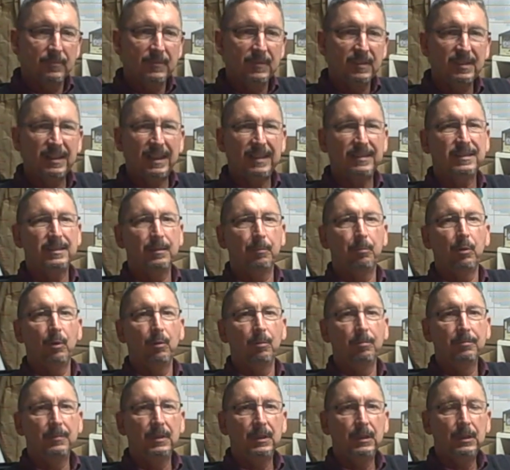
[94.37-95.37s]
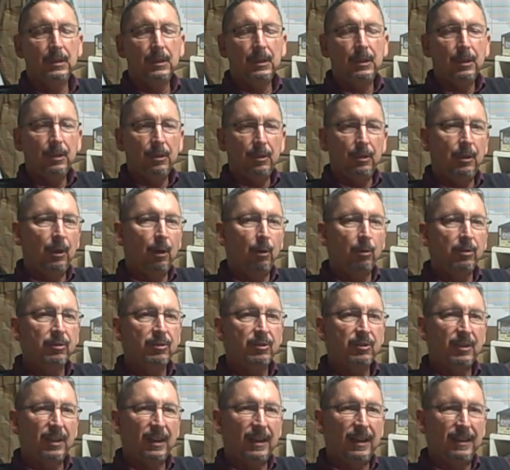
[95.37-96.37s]
It's that simple.
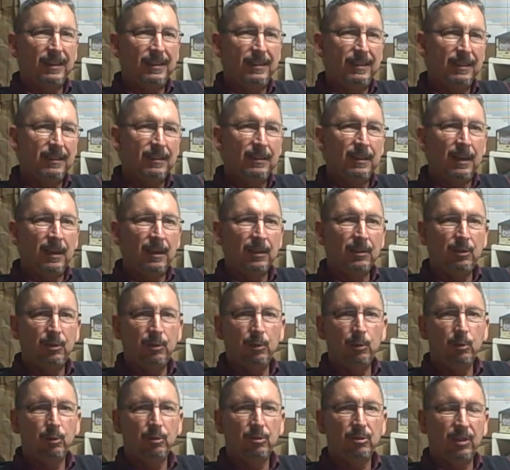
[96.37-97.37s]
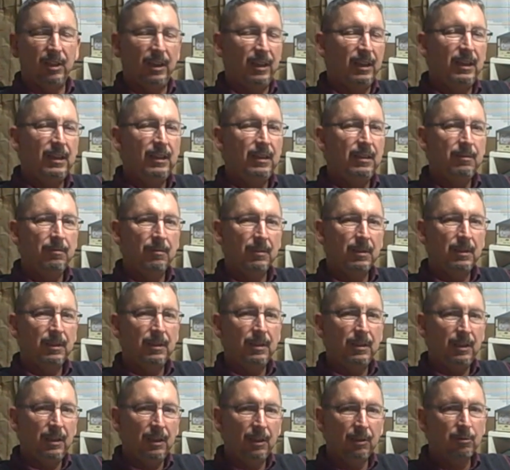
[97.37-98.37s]
Notice that I did not use any
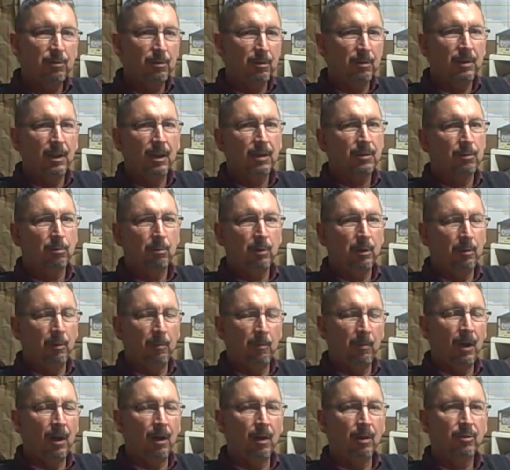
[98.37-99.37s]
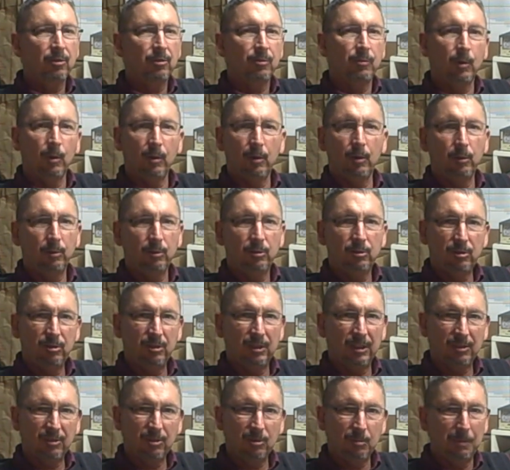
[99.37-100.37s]
introductory remarks for those
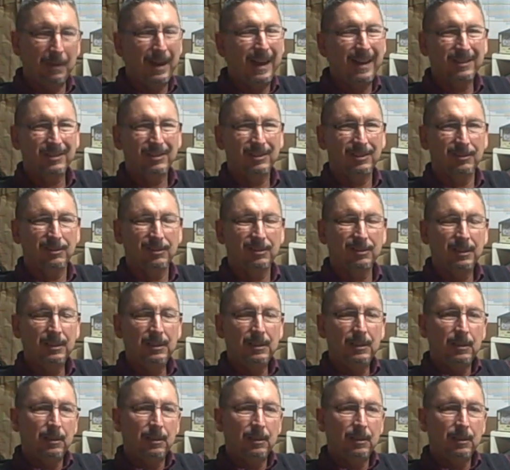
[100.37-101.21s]
6 boxes.